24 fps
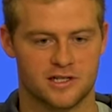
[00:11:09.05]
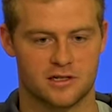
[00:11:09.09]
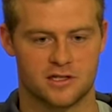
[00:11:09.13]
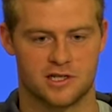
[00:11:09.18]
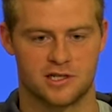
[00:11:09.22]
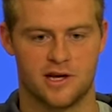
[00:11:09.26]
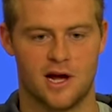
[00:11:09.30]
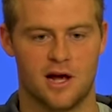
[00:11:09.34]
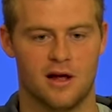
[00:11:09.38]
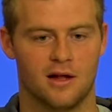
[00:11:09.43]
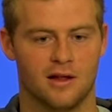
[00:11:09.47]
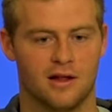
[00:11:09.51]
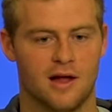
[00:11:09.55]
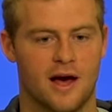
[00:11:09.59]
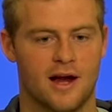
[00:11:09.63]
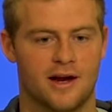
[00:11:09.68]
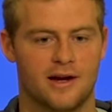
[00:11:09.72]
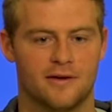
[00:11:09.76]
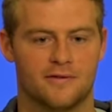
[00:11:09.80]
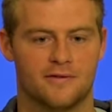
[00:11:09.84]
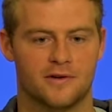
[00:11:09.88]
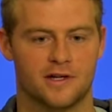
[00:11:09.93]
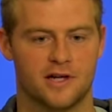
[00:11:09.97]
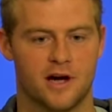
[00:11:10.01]
There's a lot
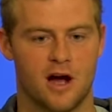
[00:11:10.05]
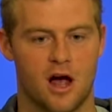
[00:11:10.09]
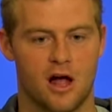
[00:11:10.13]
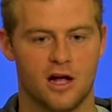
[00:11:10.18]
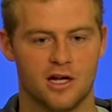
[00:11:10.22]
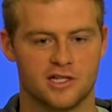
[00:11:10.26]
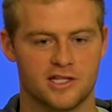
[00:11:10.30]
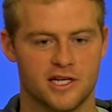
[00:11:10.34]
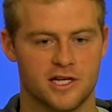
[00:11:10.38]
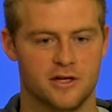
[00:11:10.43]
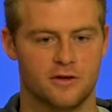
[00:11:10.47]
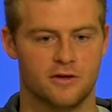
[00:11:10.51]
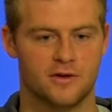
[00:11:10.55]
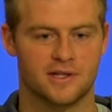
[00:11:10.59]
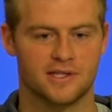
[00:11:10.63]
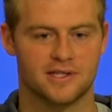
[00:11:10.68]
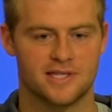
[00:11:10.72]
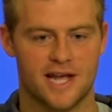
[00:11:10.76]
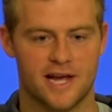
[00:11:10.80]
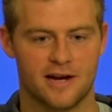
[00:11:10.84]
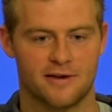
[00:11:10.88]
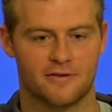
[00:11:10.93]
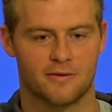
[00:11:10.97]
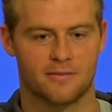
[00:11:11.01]
of different knowledge that you can
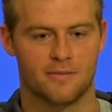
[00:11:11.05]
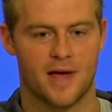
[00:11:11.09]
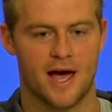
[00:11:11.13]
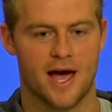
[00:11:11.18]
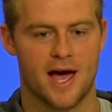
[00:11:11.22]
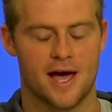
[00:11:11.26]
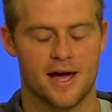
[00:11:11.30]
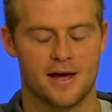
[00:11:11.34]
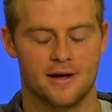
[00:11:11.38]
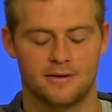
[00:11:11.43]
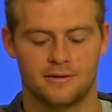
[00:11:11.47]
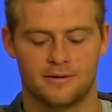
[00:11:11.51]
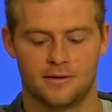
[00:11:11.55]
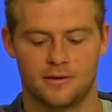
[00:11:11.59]
take from that.